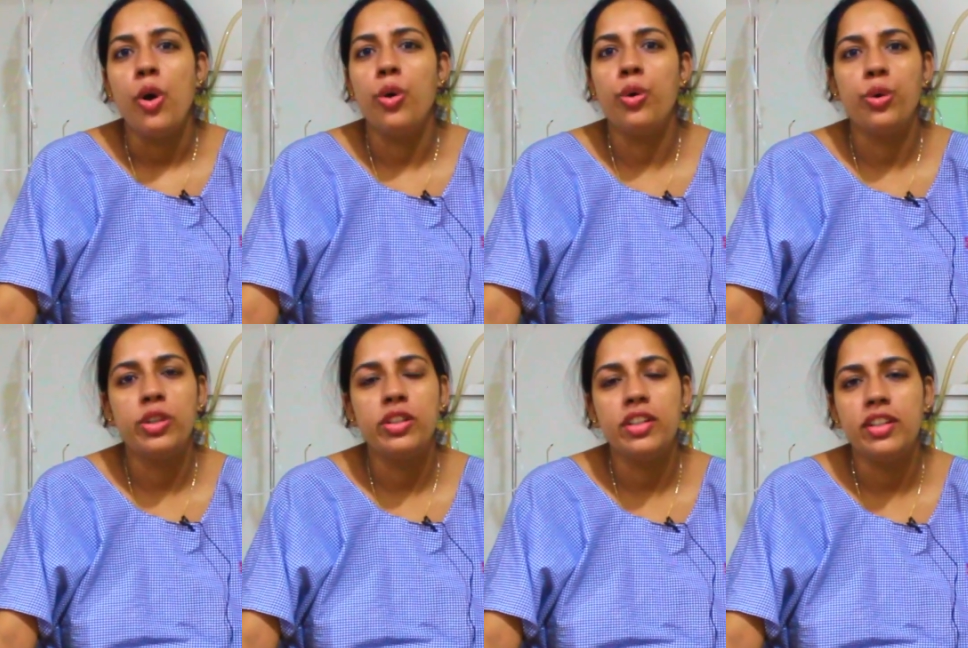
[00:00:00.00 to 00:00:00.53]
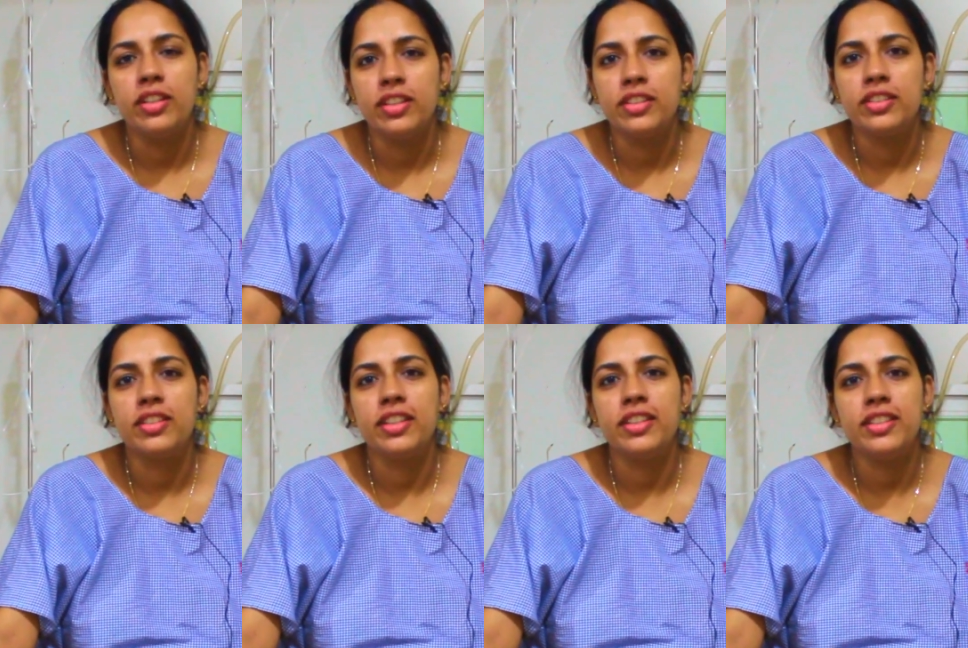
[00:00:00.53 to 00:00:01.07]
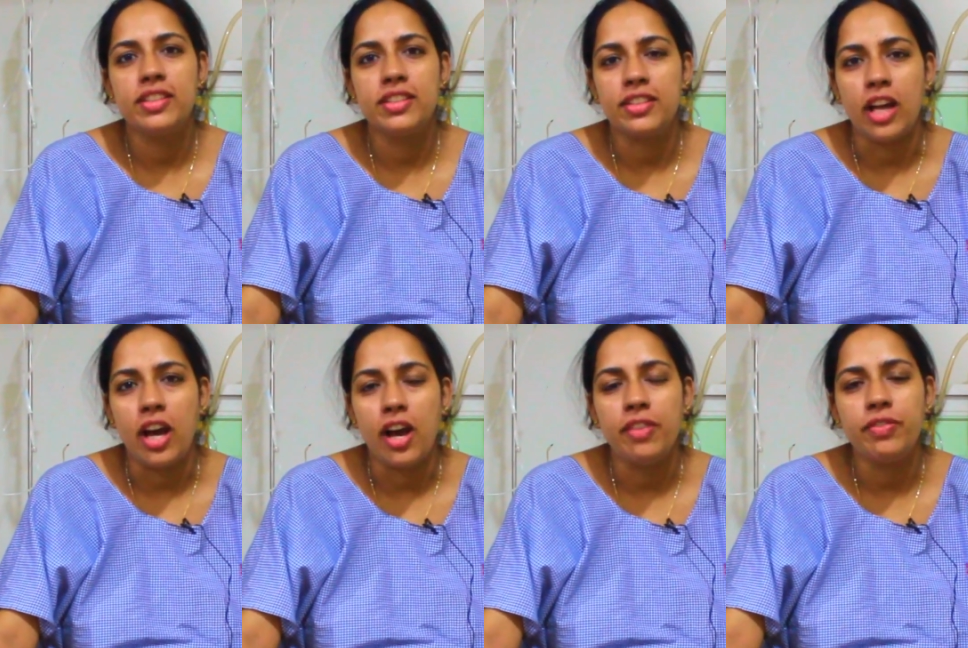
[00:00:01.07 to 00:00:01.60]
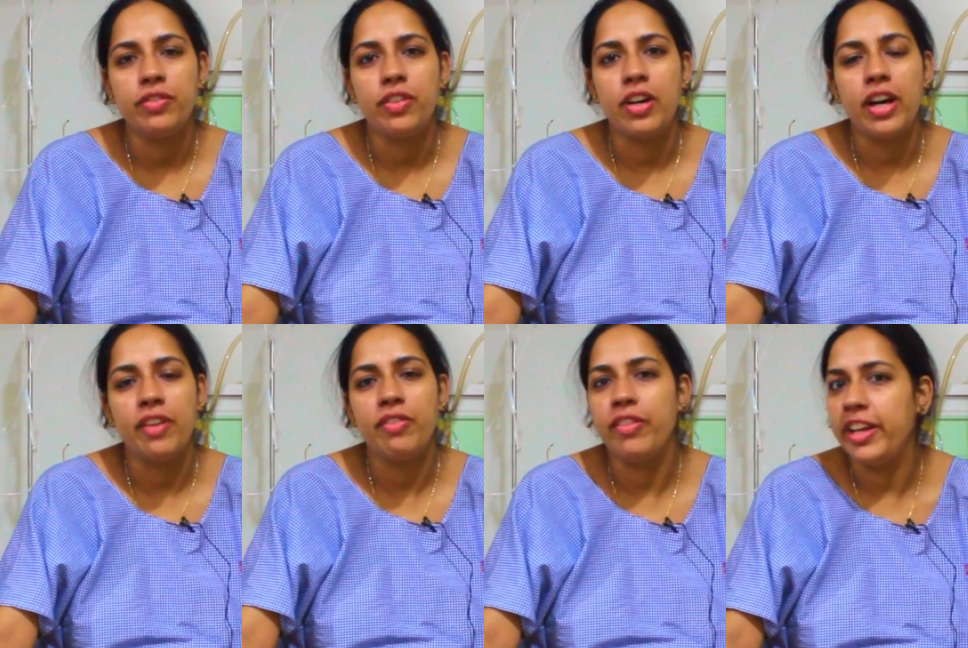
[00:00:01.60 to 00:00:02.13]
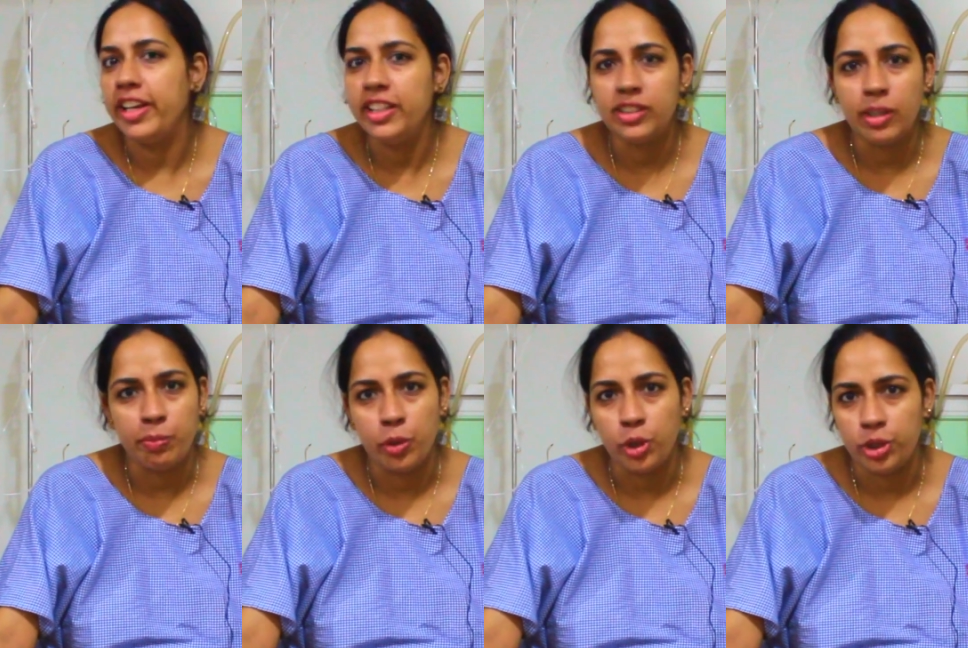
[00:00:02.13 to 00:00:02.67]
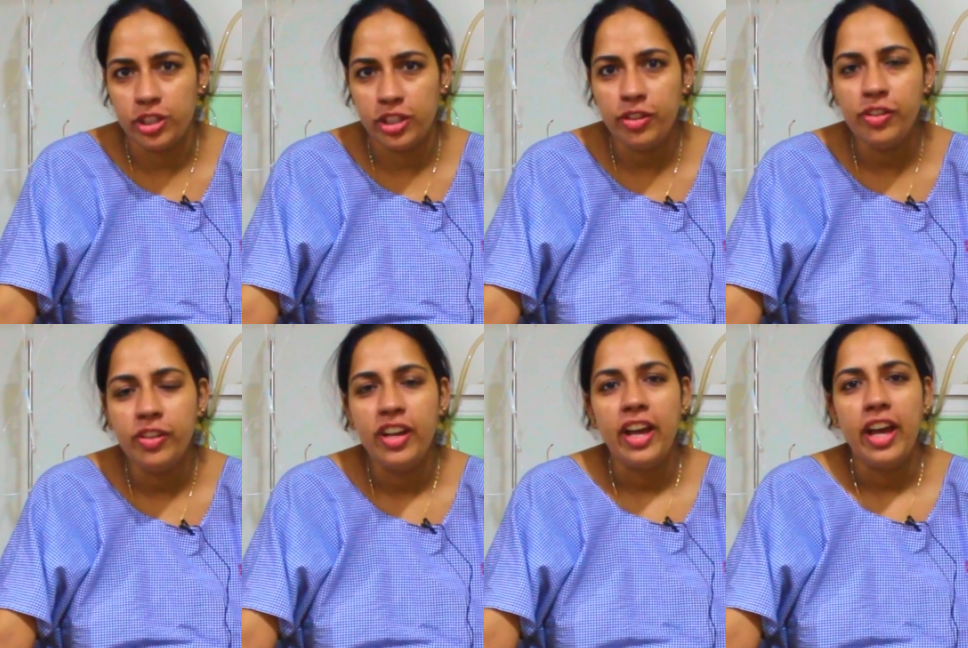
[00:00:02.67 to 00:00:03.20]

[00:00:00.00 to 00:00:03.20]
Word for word: All the nurses, staff are very supportive,